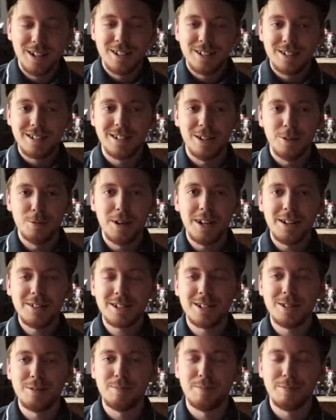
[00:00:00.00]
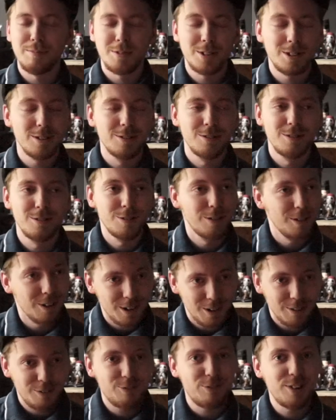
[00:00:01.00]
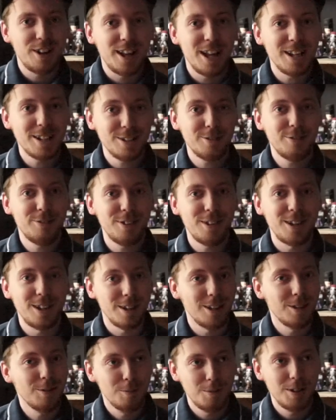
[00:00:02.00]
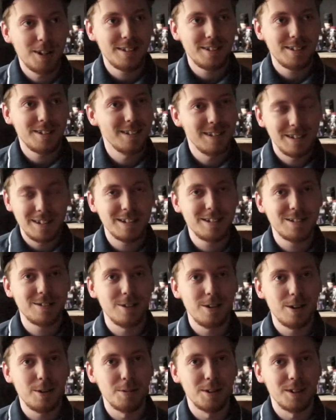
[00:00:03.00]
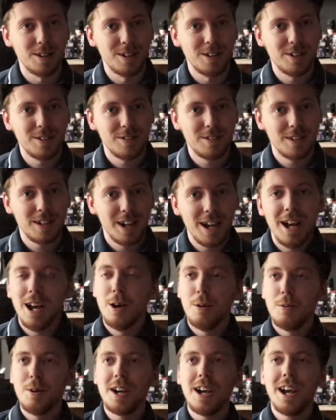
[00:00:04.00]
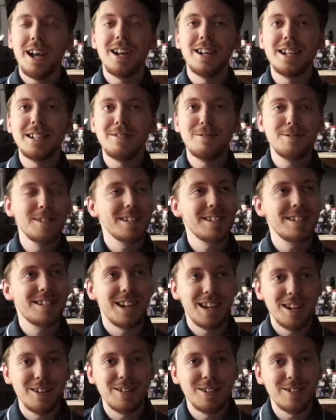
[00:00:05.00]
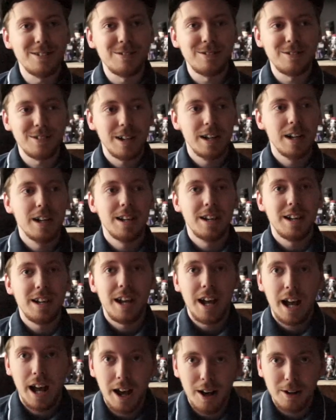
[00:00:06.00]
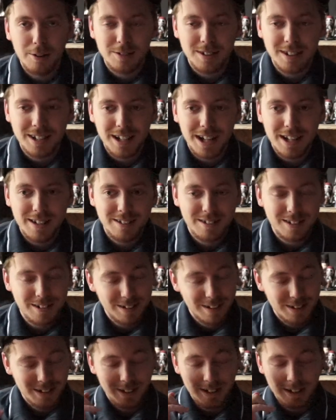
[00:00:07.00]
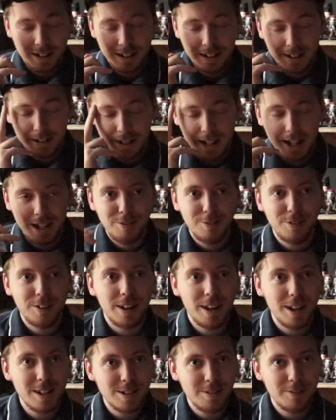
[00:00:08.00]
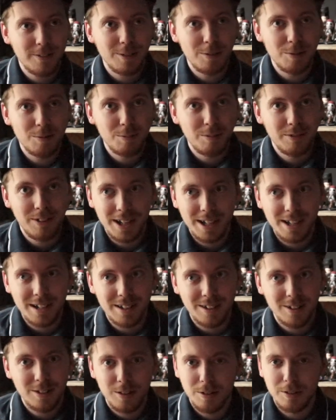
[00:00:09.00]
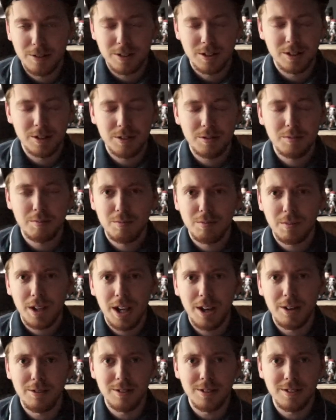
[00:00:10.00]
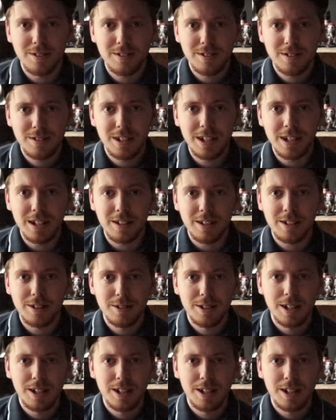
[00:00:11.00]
So welcome to Philosophy with the Disturber, where I will tell you how to get a philosophical brain, or just how to think